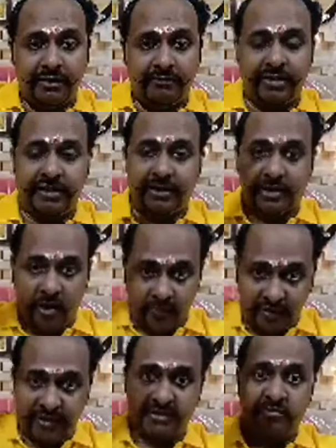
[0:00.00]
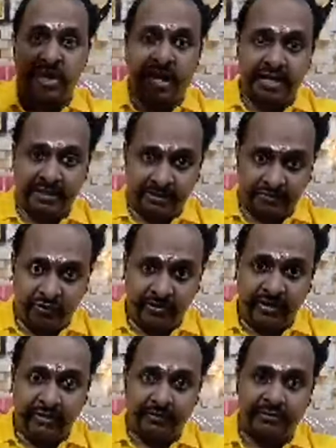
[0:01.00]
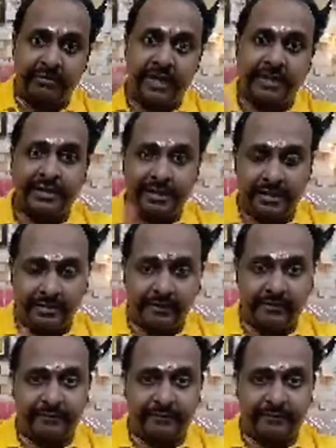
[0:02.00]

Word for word: Whether government is banning the smoking? Nothing.